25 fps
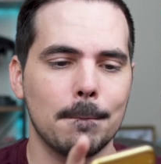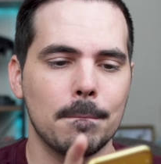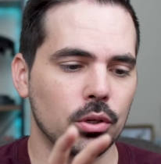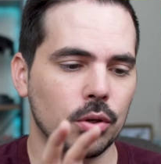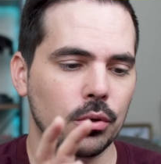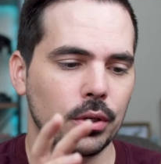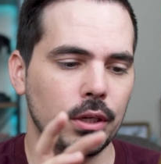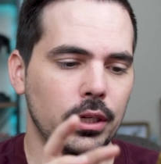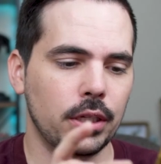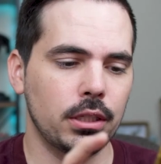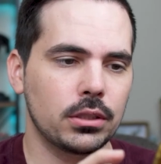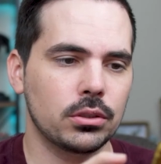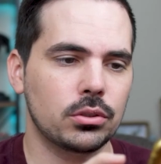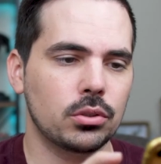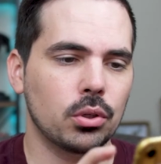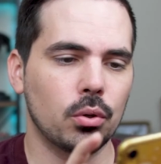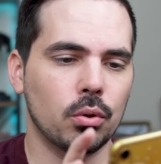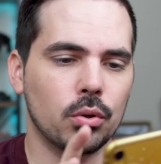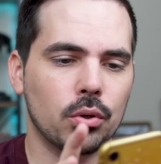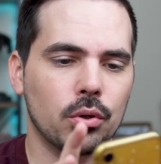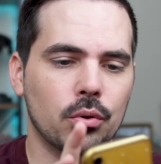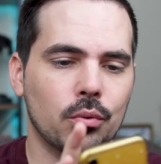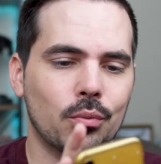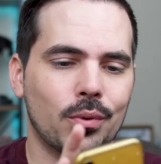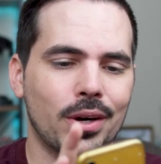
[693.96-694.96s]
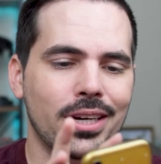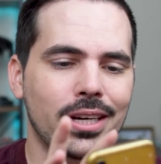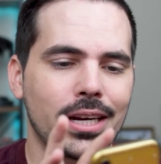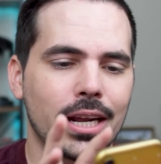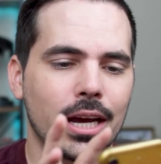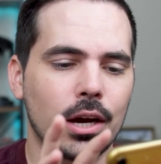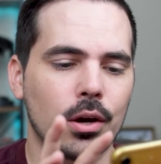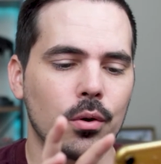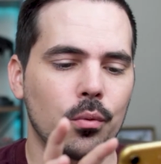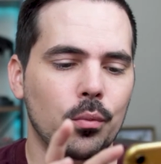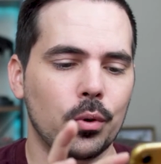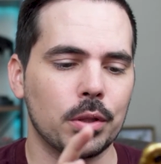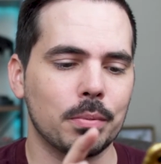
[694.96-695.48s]
So in total right
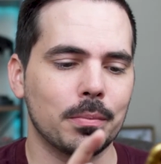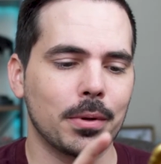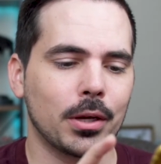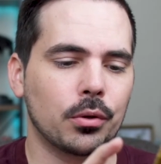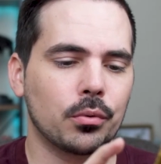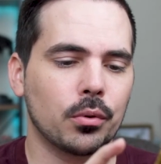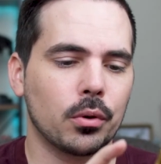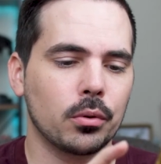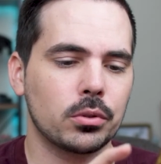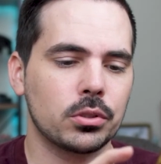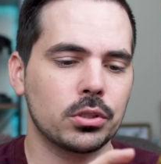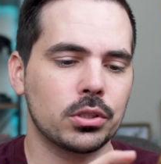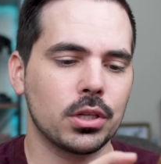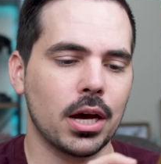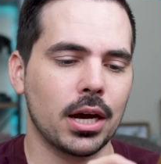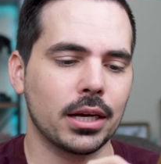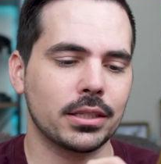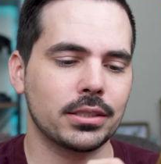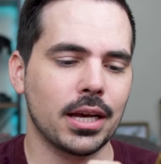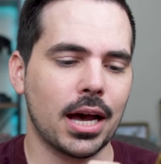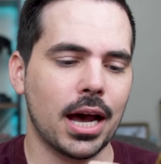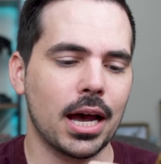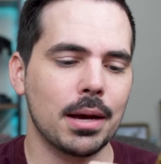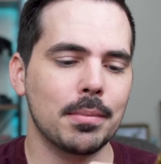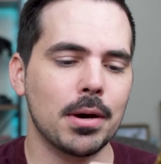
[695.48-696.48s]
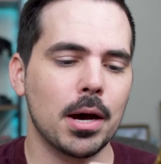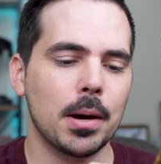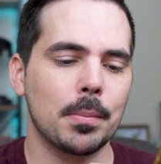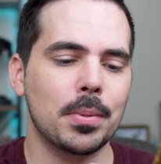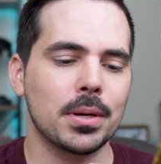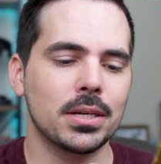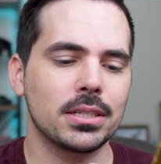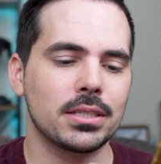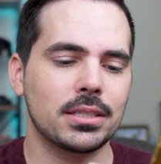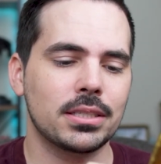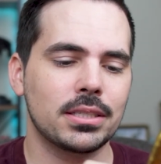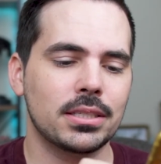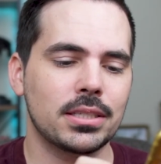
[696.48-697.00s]
now with my growth stocks, I'm up
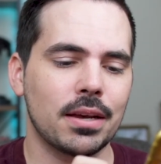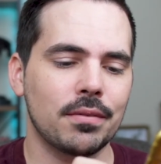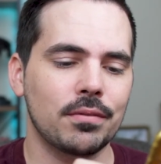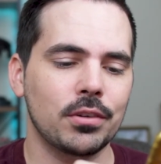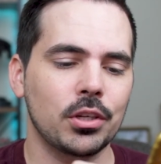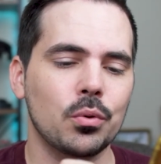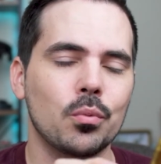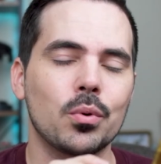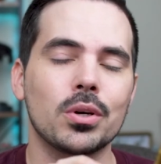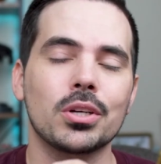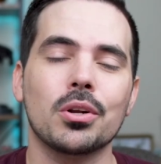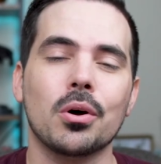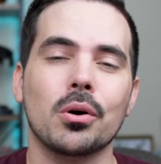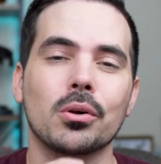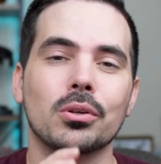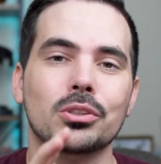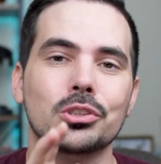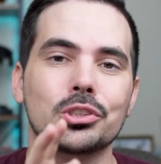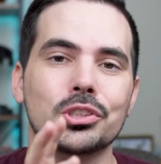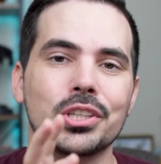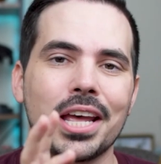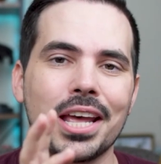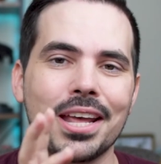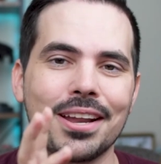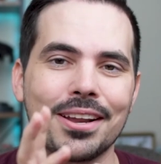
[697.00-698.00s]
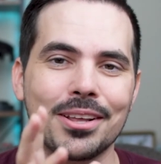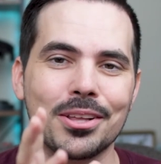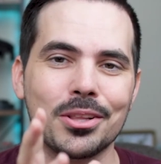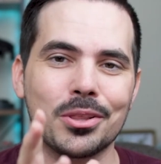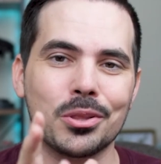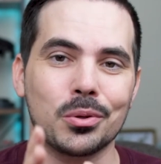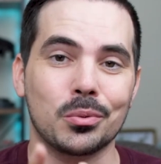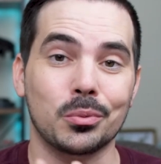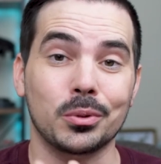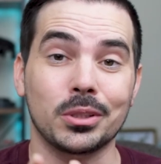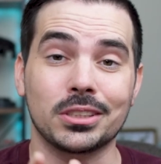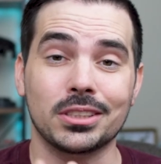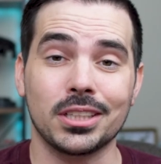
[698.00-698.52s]

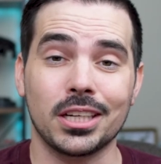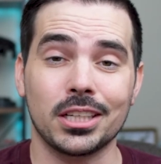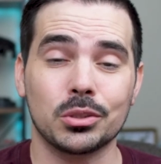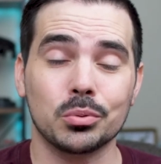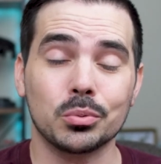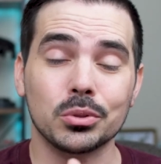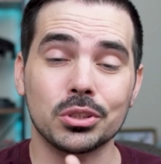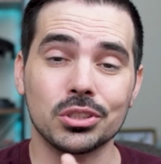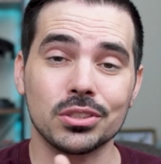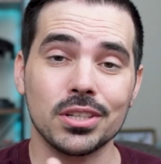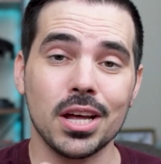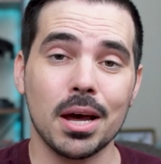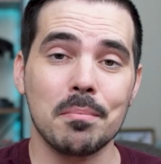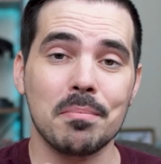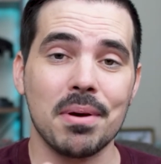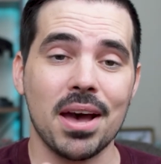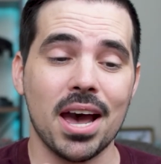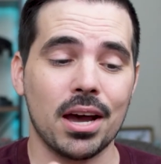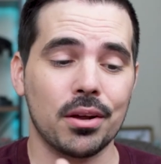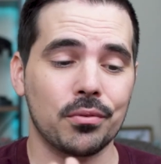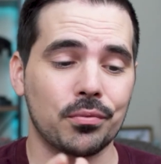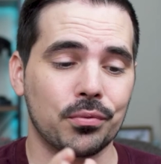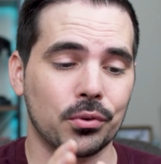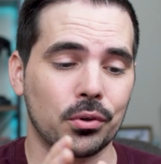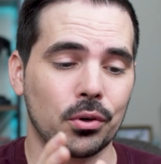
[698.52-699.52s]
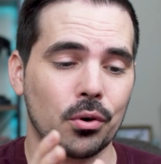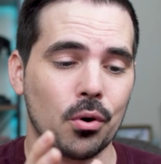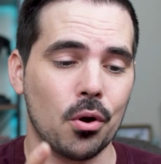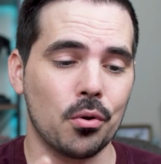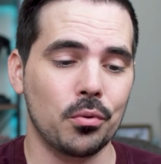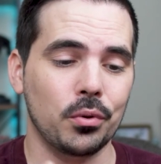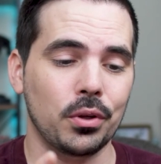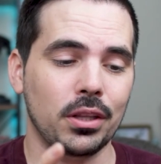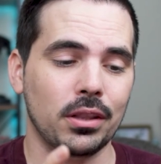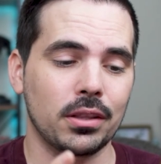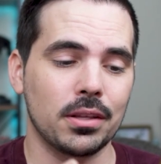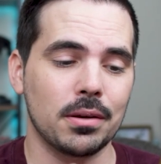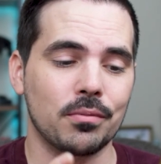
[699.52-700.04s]
$71.03, which is not bad for
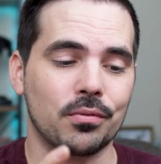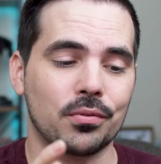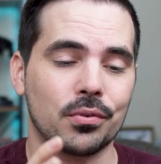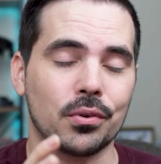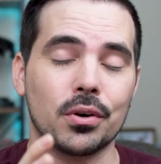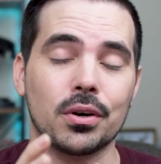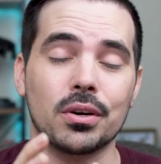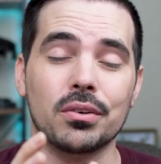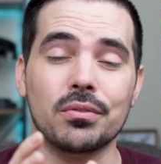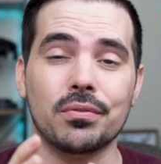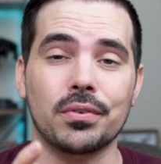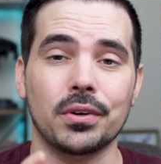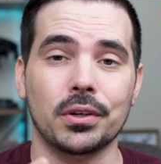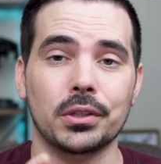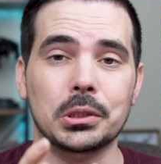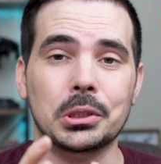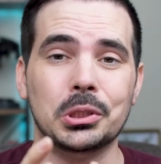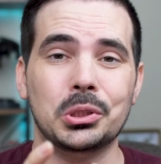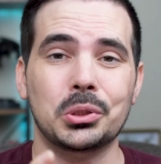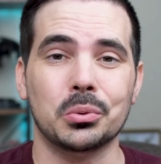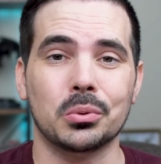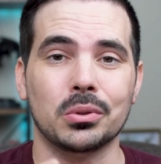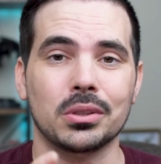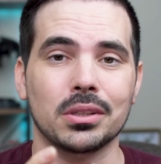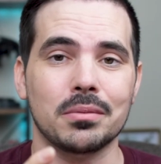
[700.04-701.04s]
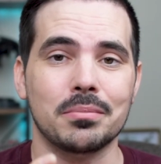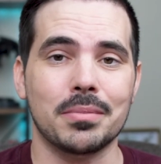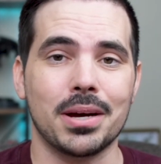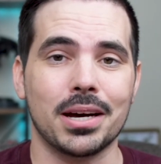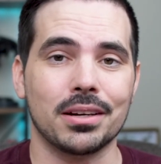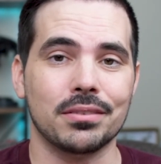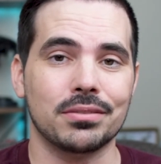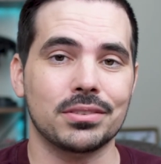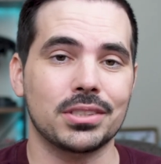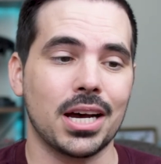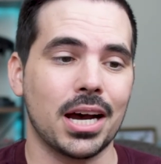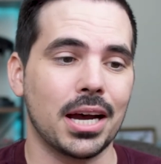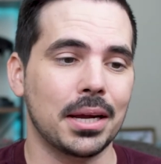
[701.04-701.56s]
owning them for a very short
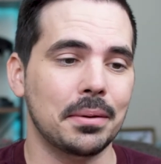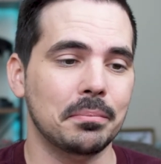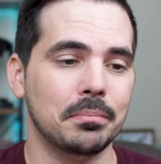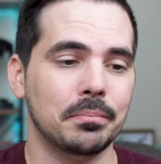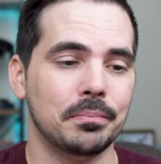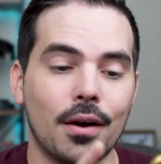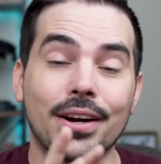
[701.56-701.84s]
amount of time.